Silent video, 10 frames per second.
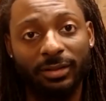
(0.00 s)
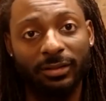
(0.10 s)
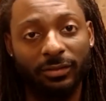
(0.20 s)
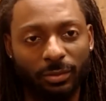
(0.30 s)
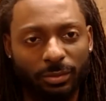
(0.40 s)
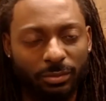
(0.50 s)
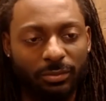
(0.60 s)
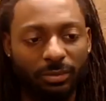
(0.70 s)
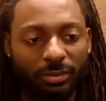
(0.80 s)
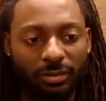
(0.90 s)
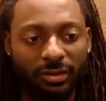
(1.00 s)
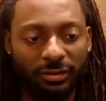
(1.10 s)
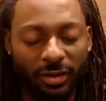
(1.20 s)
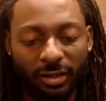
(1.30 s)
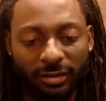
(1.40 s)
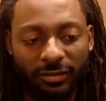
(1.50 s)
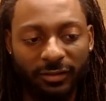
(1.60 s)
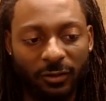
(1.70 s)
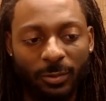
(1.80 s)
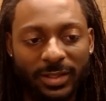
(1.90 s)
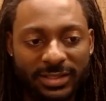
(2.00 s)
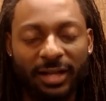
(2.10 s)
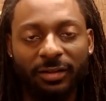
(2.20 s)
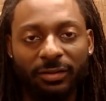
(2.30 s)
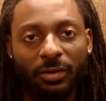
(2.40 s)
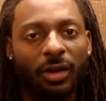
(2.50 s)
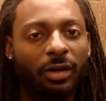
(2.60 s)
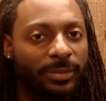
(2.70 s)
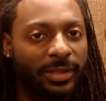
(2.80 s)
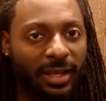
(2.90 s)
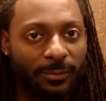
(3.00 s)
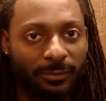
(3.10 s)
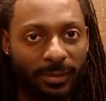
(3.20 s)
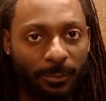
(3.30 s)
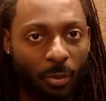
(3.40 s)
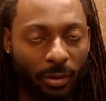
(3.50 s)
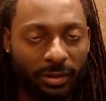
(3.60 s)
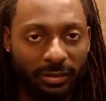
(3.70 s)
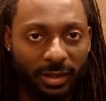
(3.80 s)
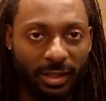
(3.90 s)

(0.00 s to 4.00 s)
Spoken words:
So does the US dollar no longer become important?